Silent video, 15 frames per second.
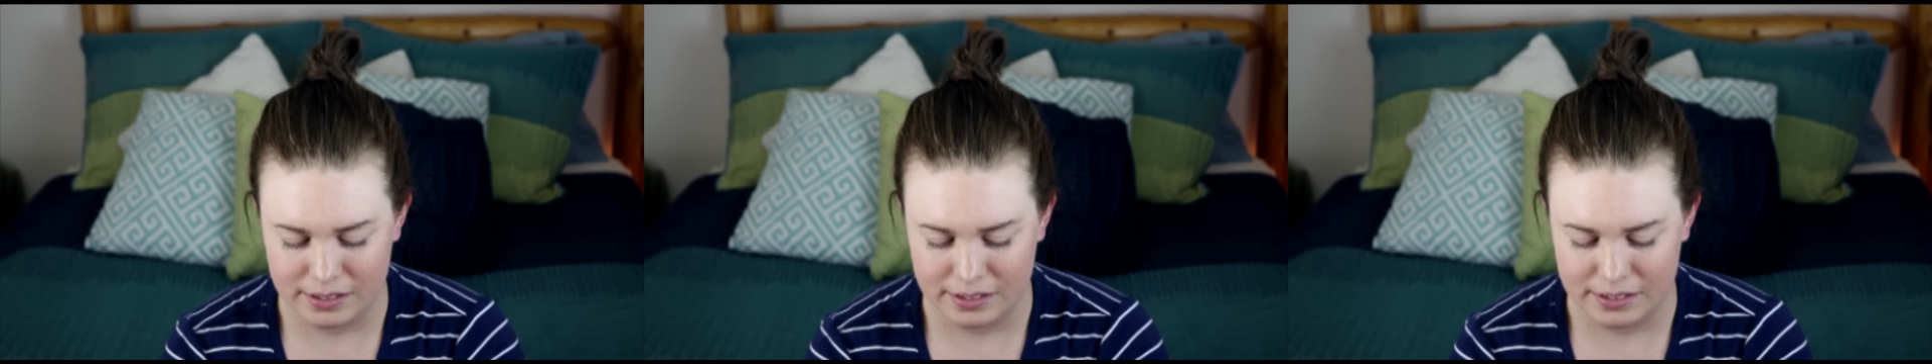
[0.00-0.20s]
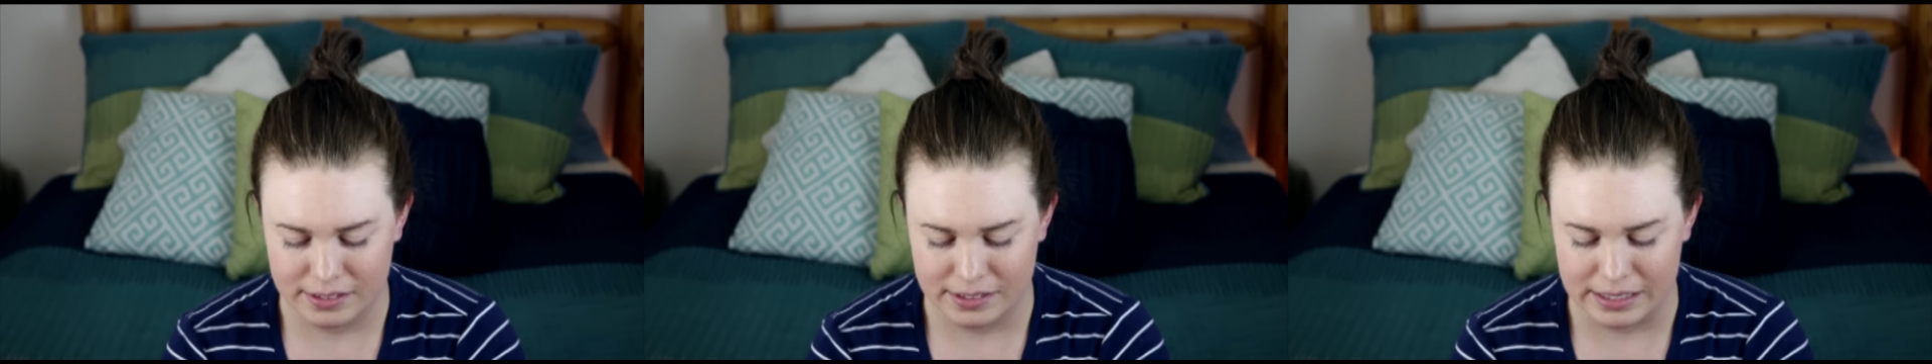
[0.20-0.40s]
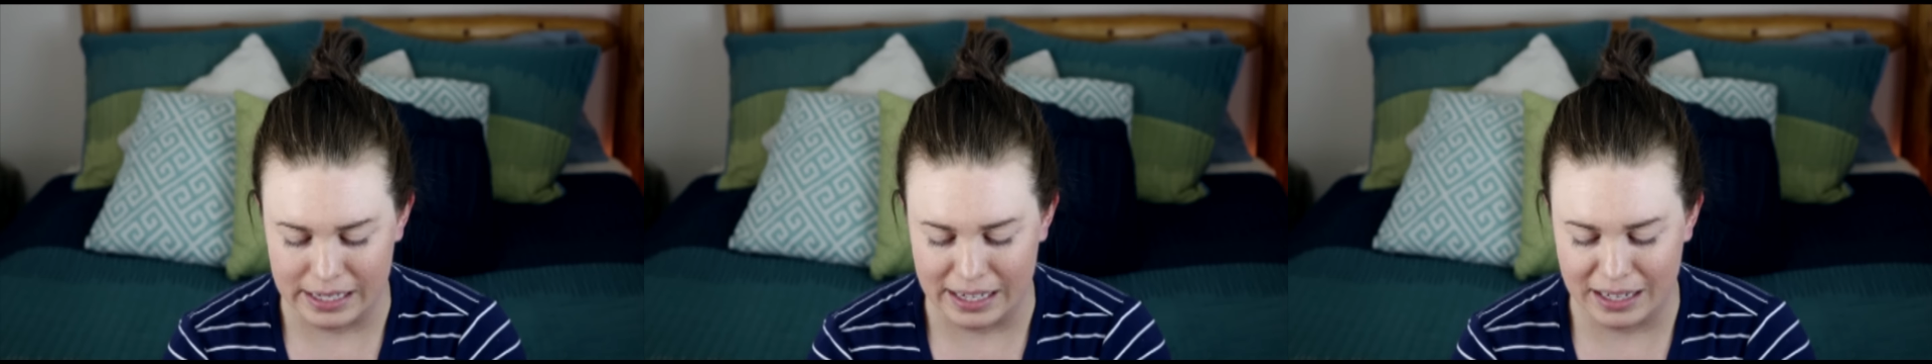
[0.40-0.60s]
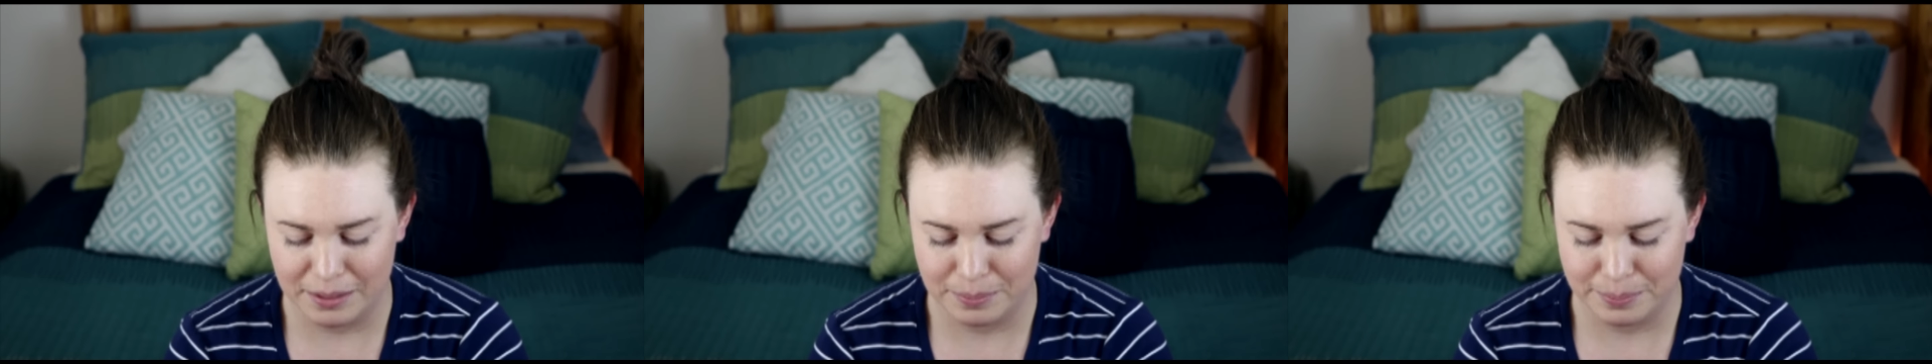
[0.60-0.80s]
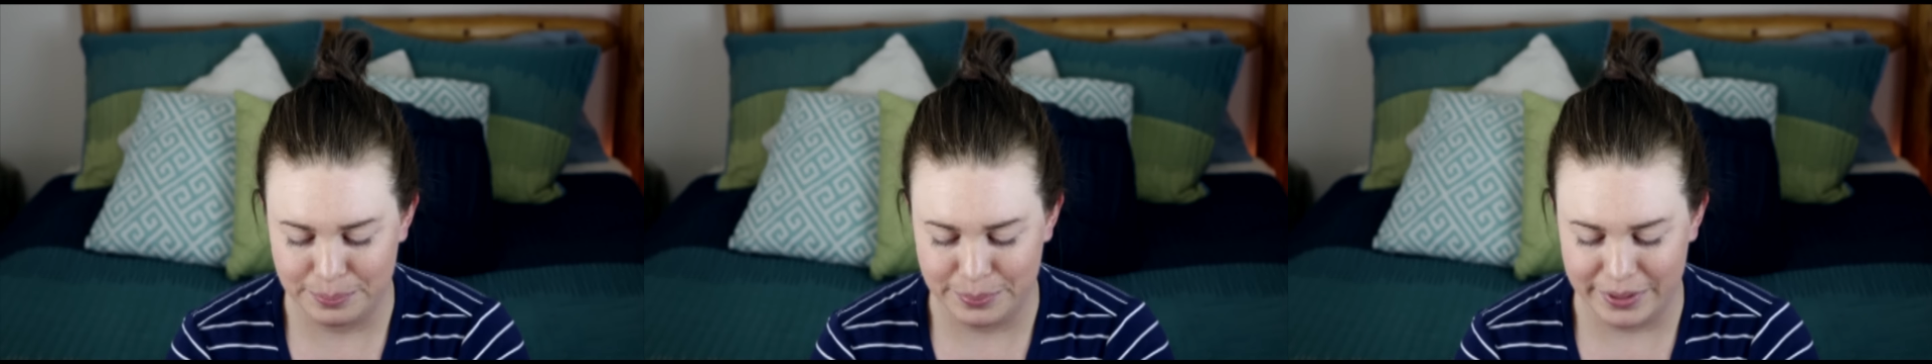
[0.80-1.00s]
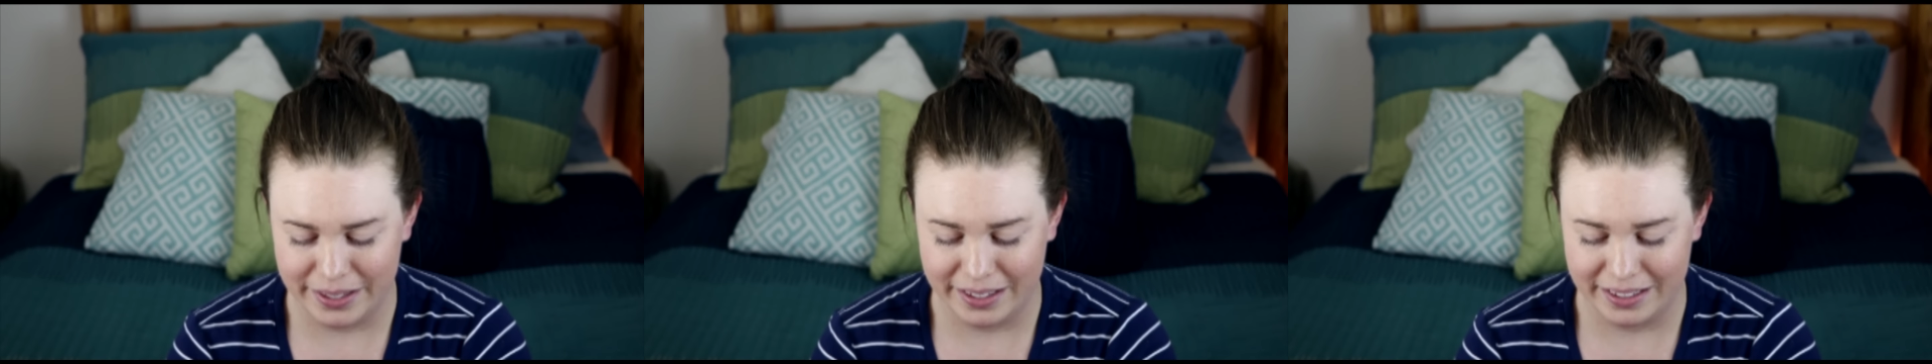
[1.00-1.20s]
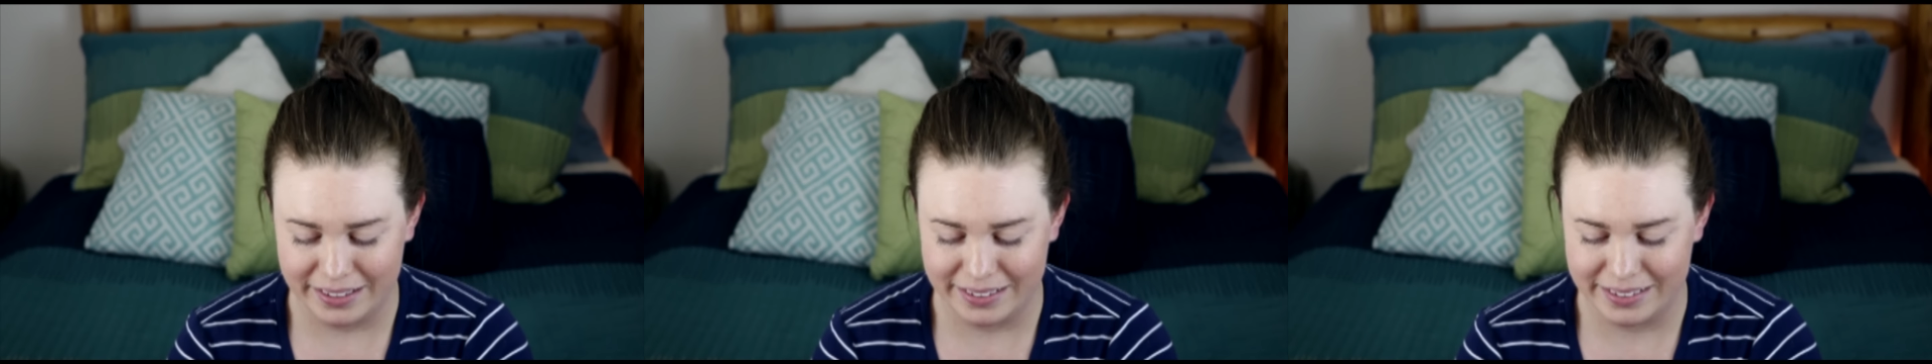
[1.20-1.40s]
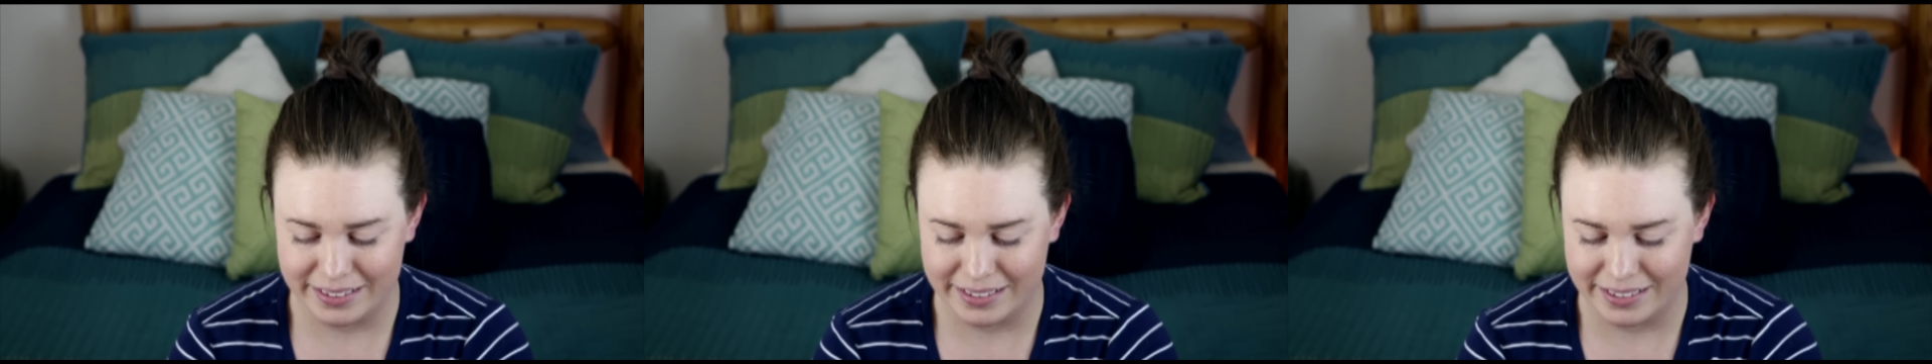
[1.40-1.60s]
Stop it.